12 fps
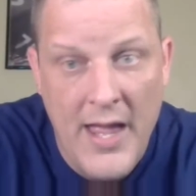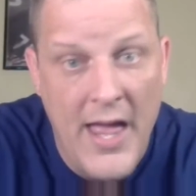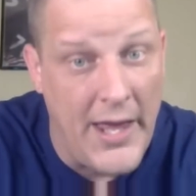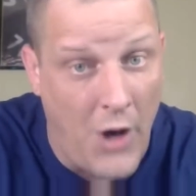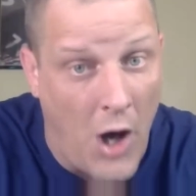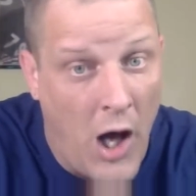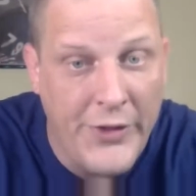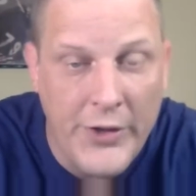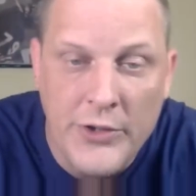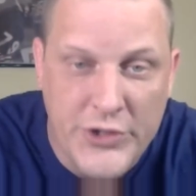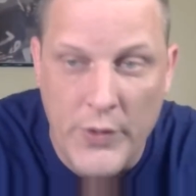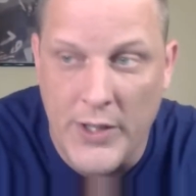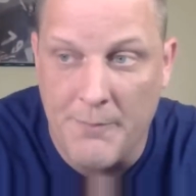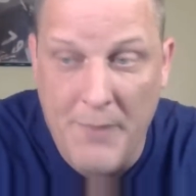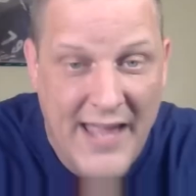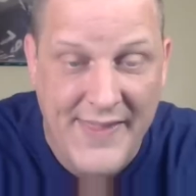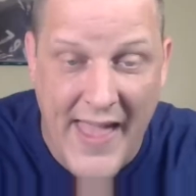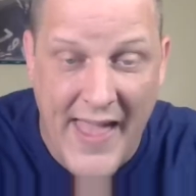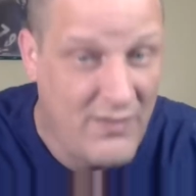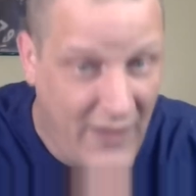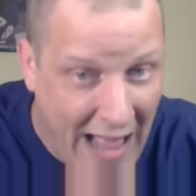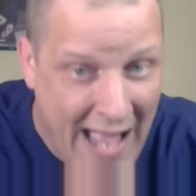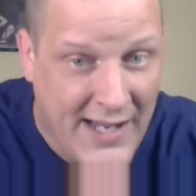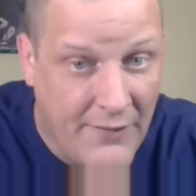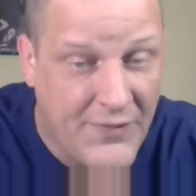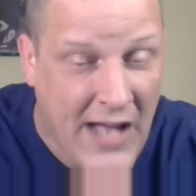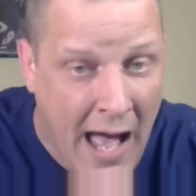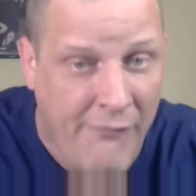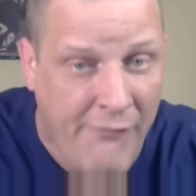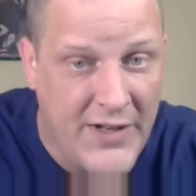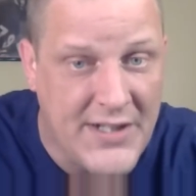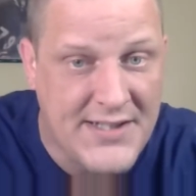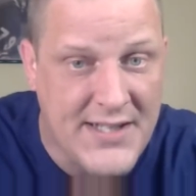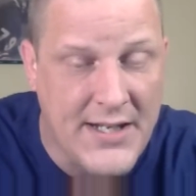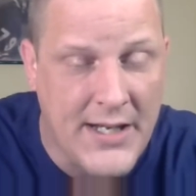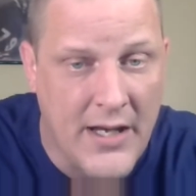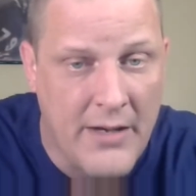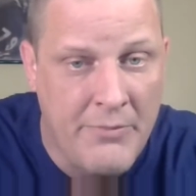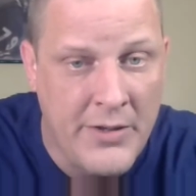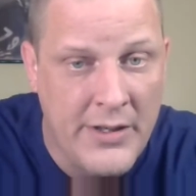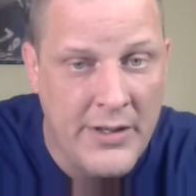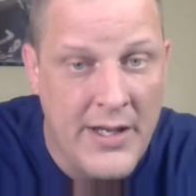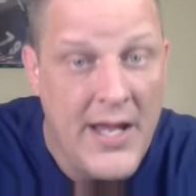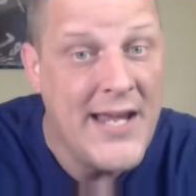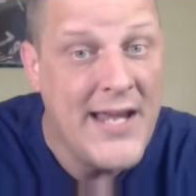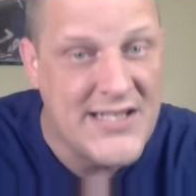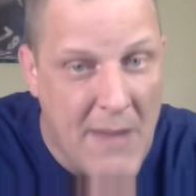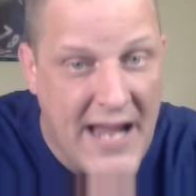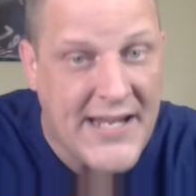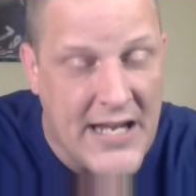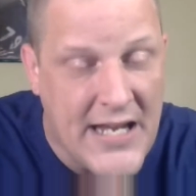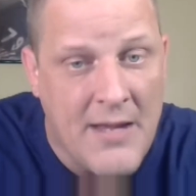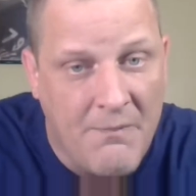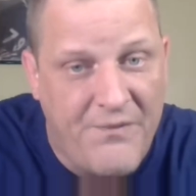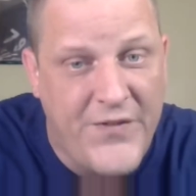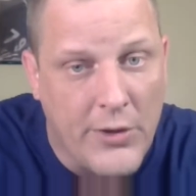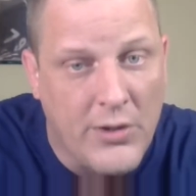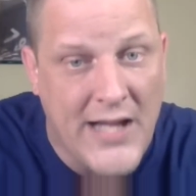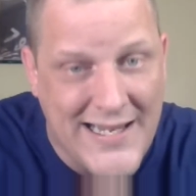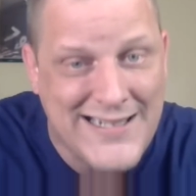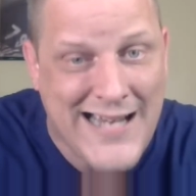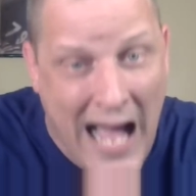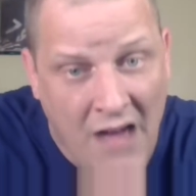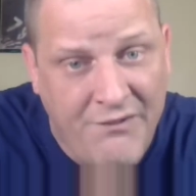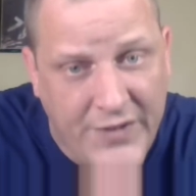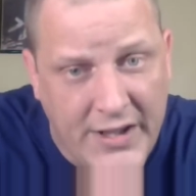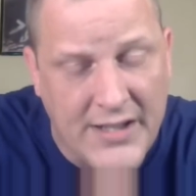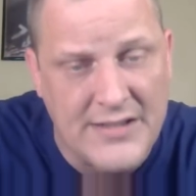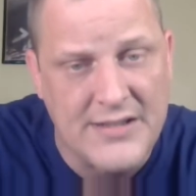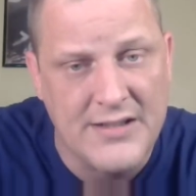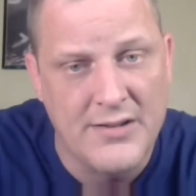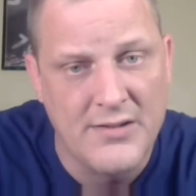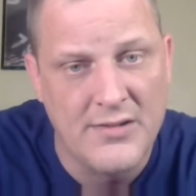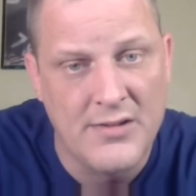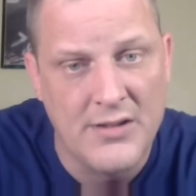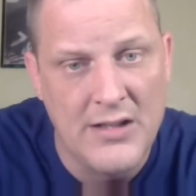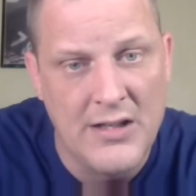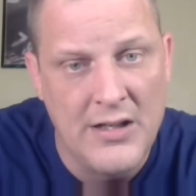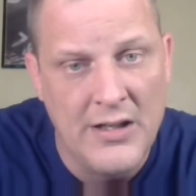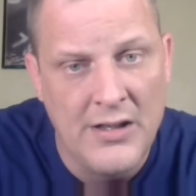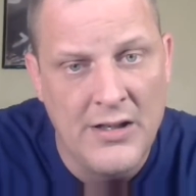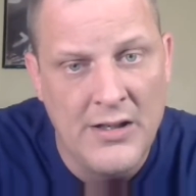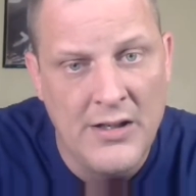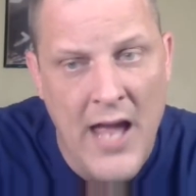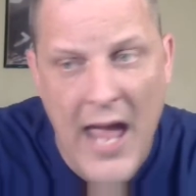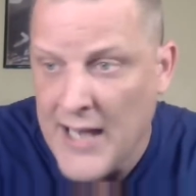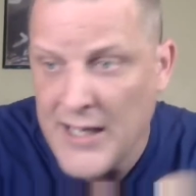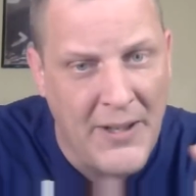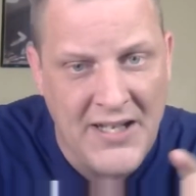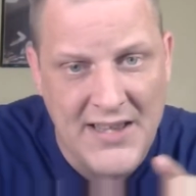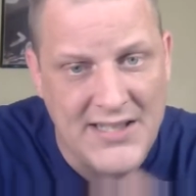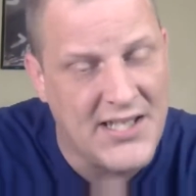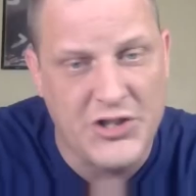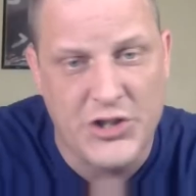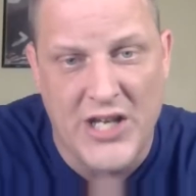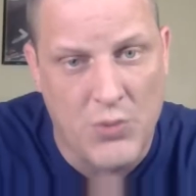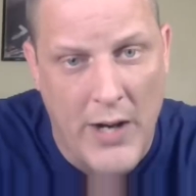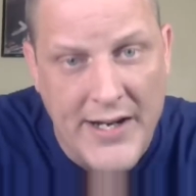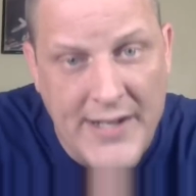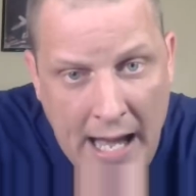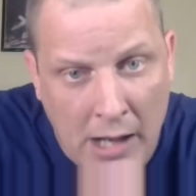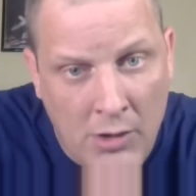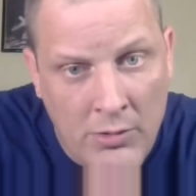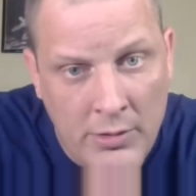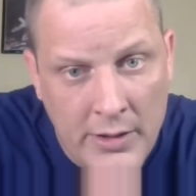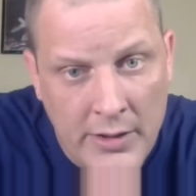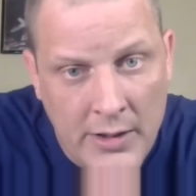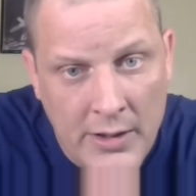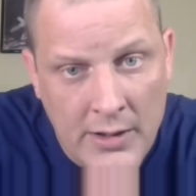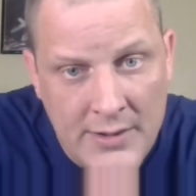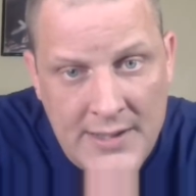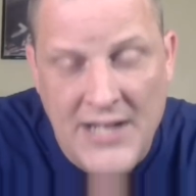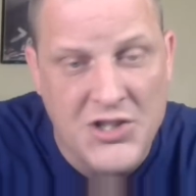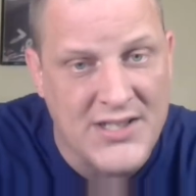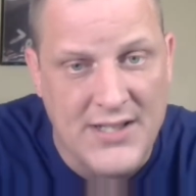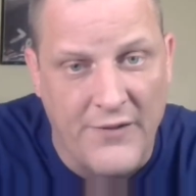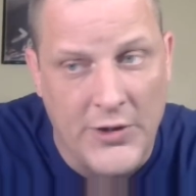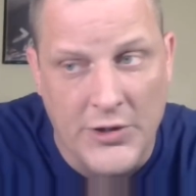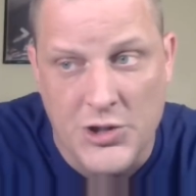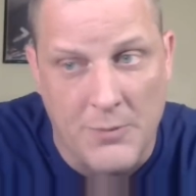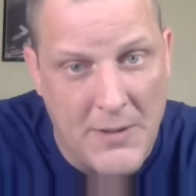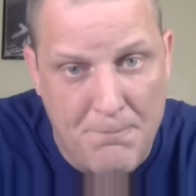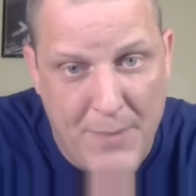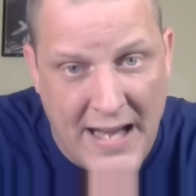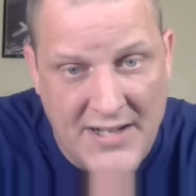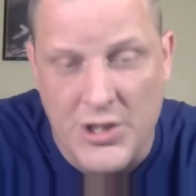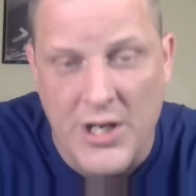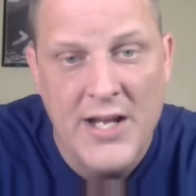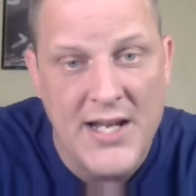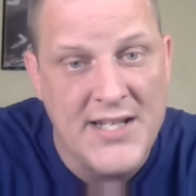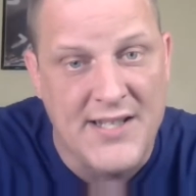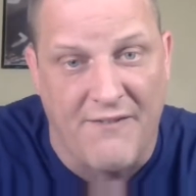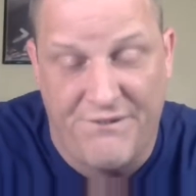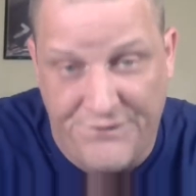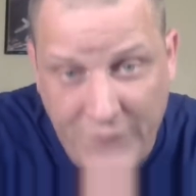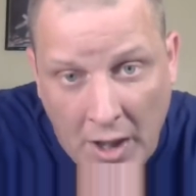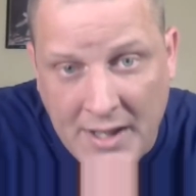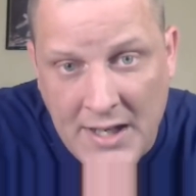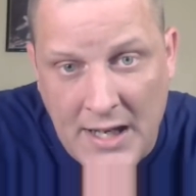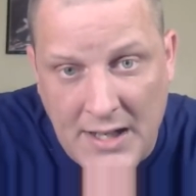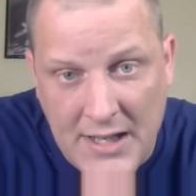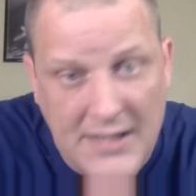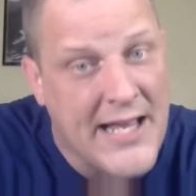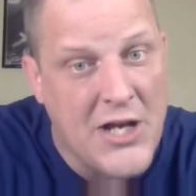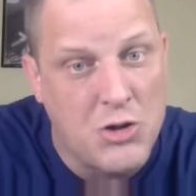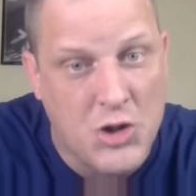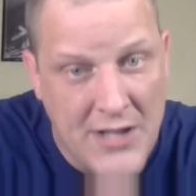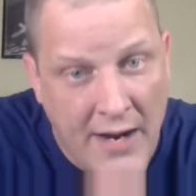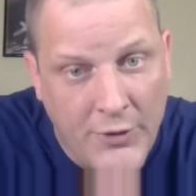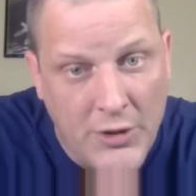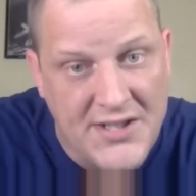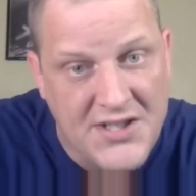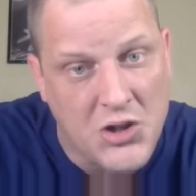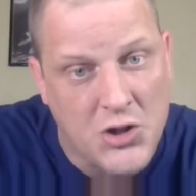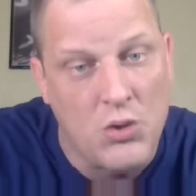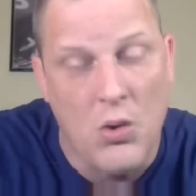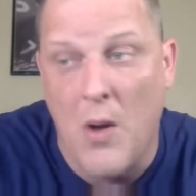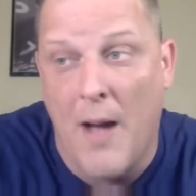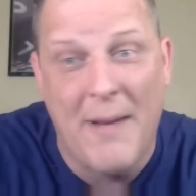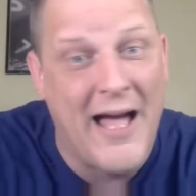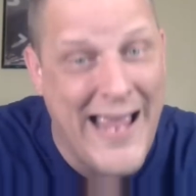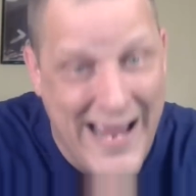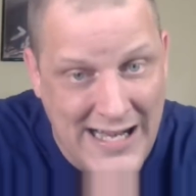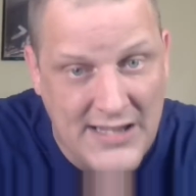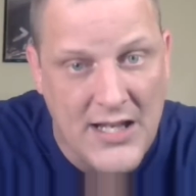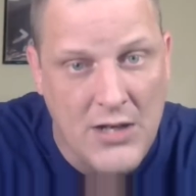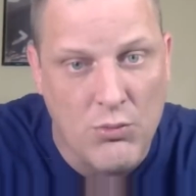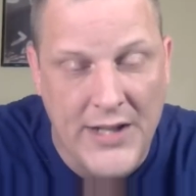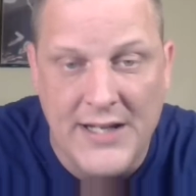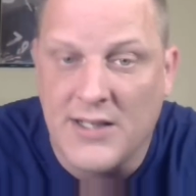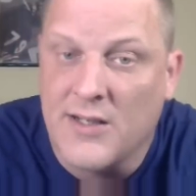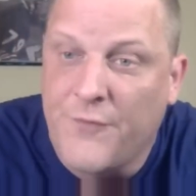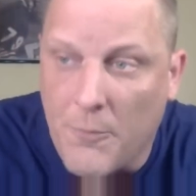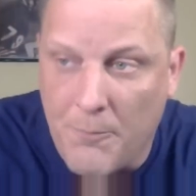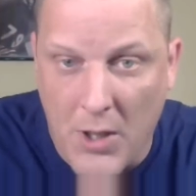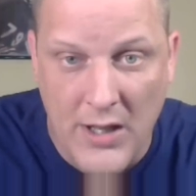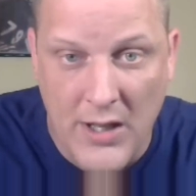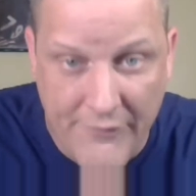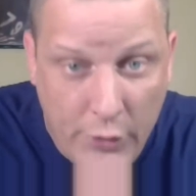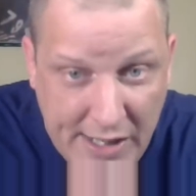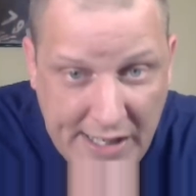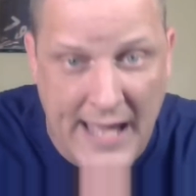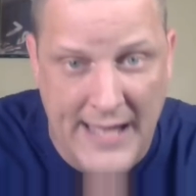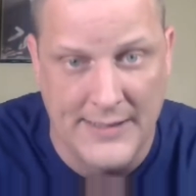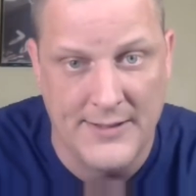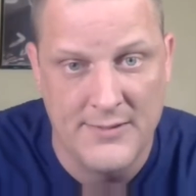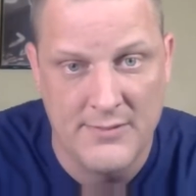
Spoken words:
And all they're doing by that lack of confidence in him is making him feel less confident. Anybody that suggests right now that Justin Fields should be benched is a fucking idiot that you should never listen to about anything relating to football ever again.